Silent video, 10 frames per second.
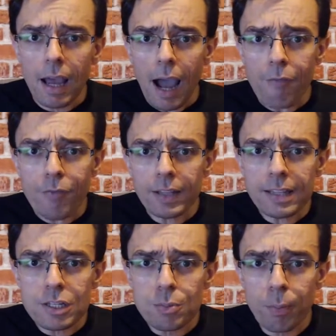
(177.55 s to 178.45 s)
I think that
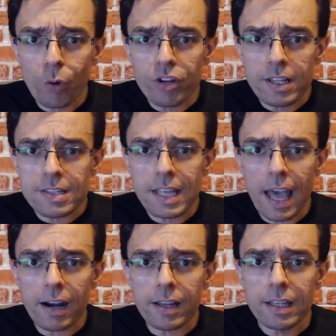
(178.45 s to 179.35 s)
this project is
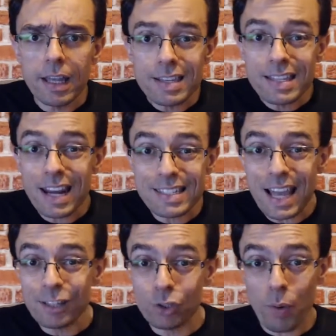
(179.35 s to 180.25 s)
getting is getting
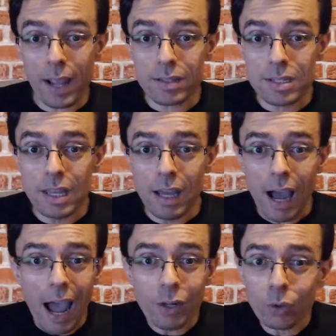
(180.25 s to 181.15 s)
sidetracked. I don't